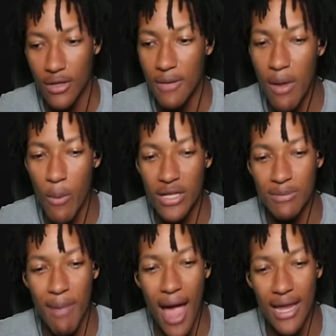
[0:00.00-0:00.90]
This bitch
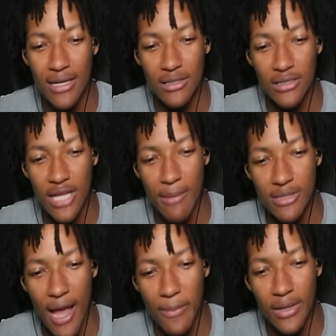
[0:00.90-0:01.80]
went back in damn
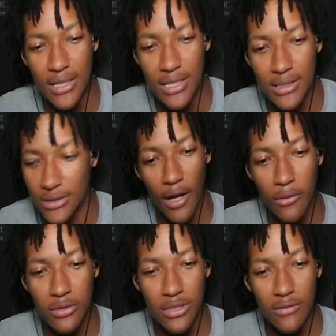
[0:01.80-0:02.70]
Japanese. Are
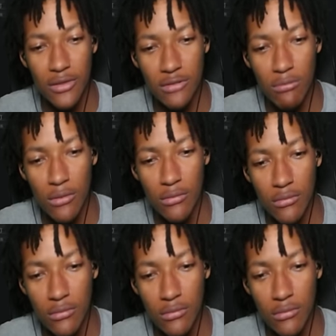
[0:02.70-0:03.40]
you serious, bro?